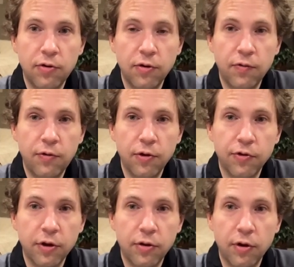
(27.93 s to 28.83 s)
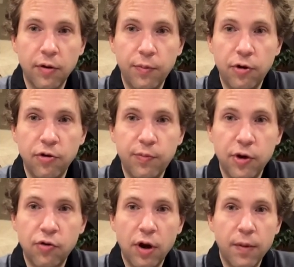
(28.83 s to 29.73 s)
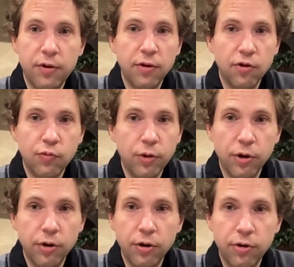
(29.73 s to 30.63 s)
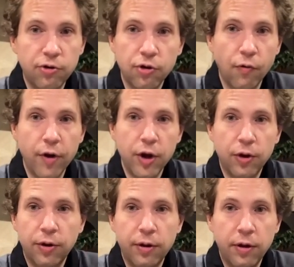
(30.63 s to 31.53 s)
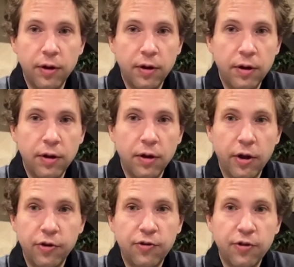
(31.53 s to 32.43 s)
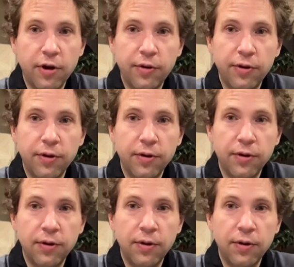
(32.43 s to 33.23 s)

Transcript: it feels like they're going to just be trapped in this weird surreal unsettling